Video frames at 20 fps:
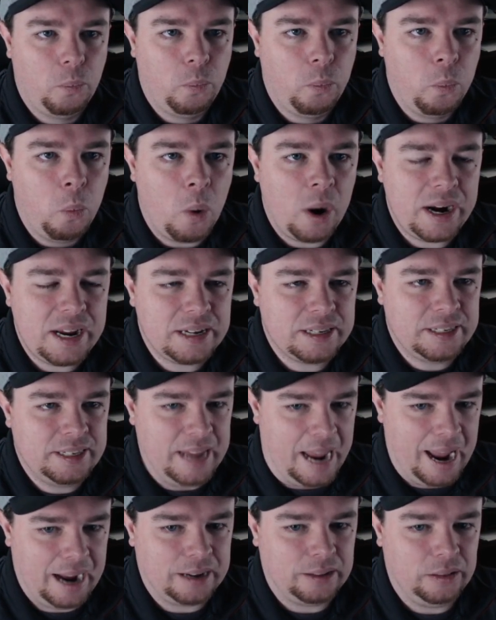what
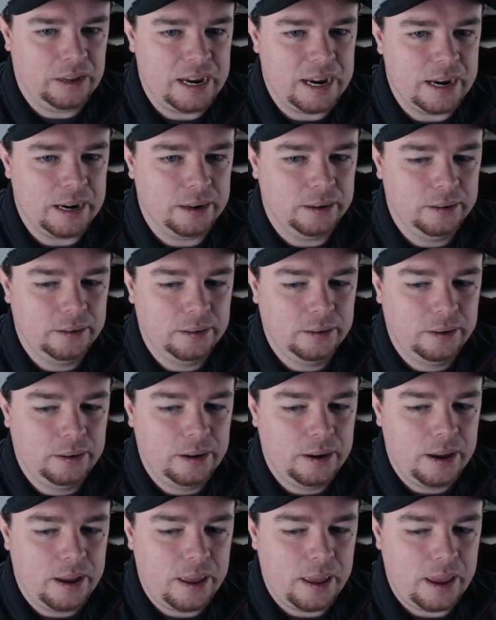exactly
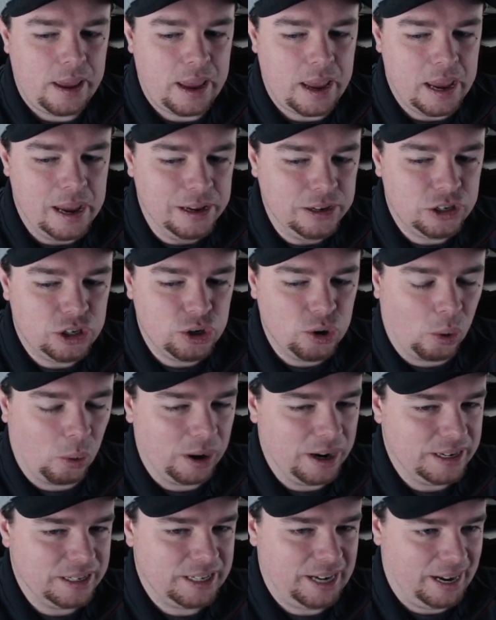is
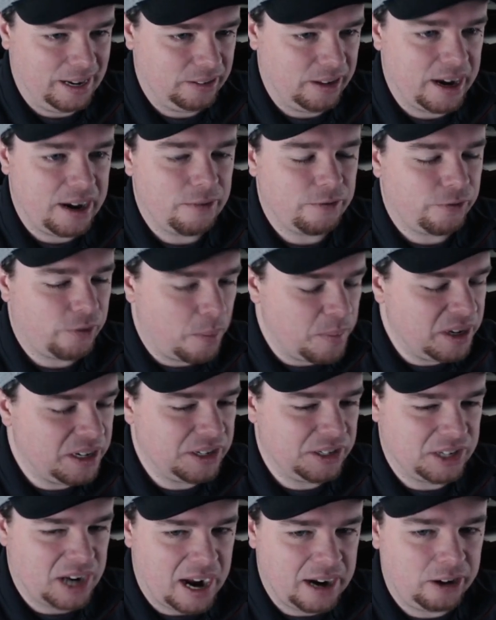your intent? Like, from a
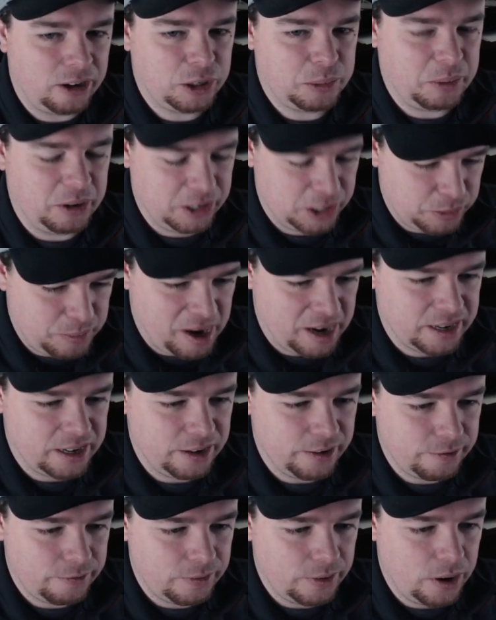designer's
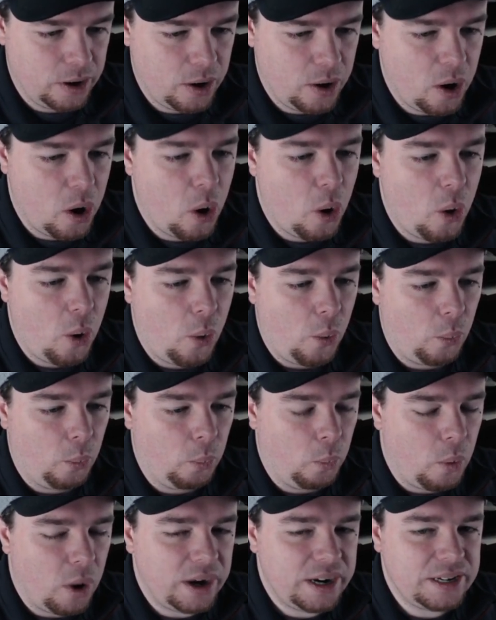perspective,
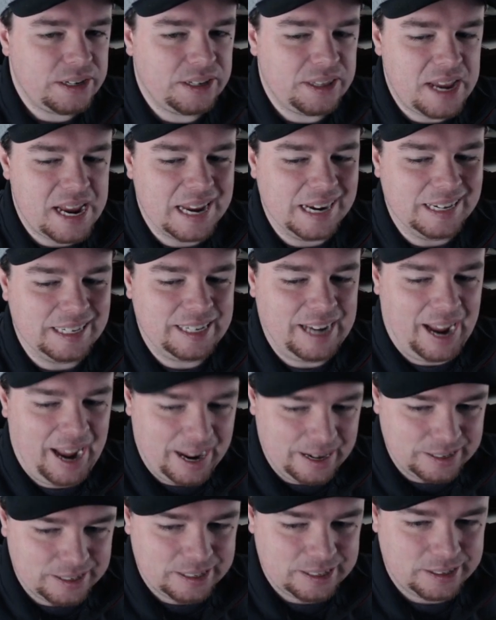what is the
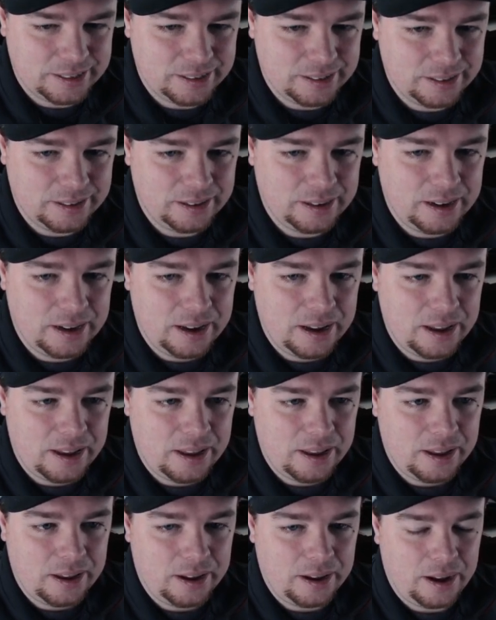intent?
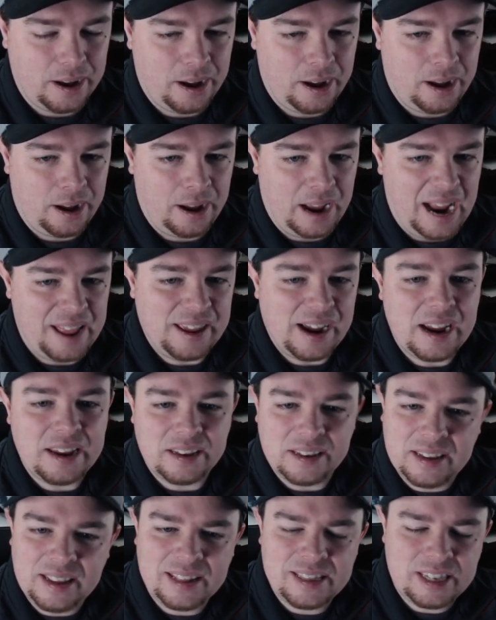And
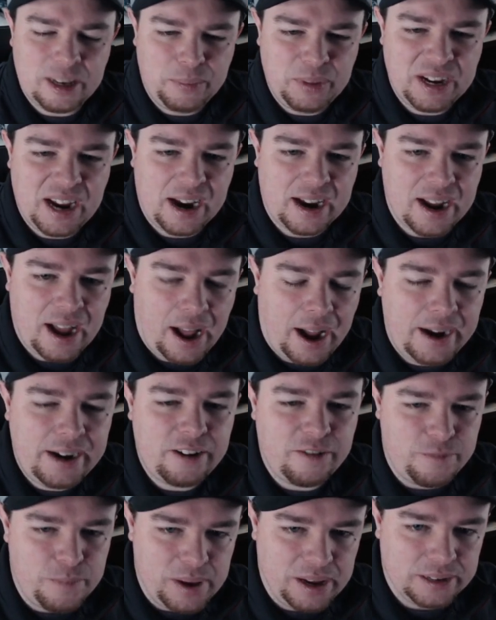that's something I
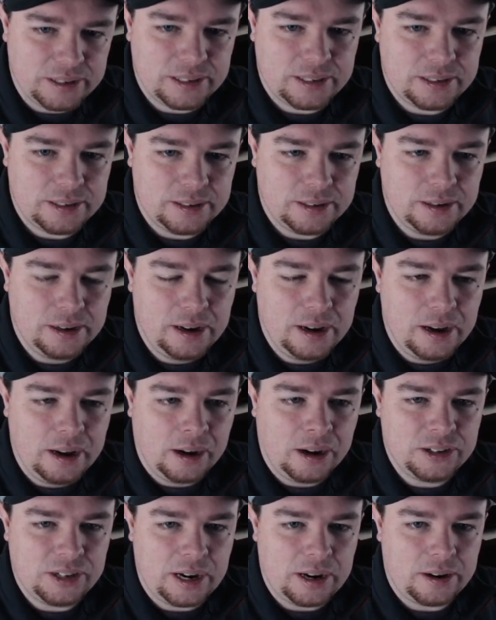kind of miss.
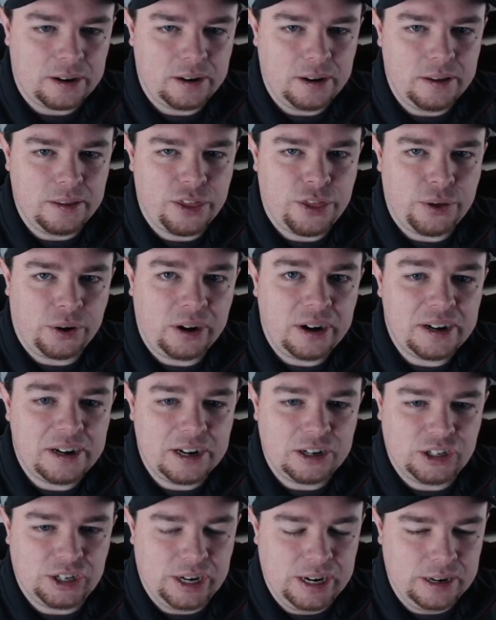Because, like, 3rd
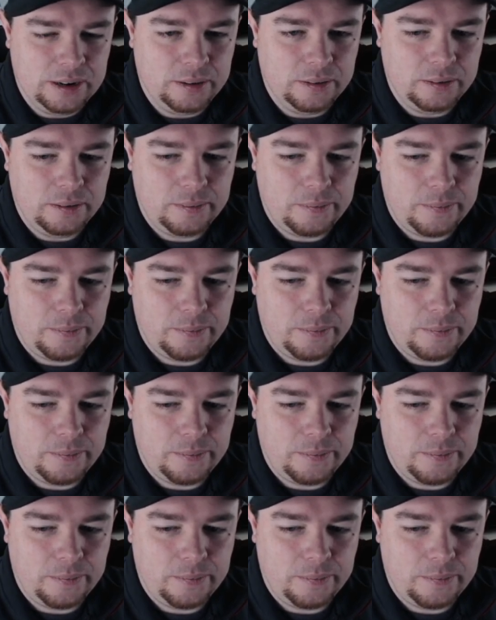edition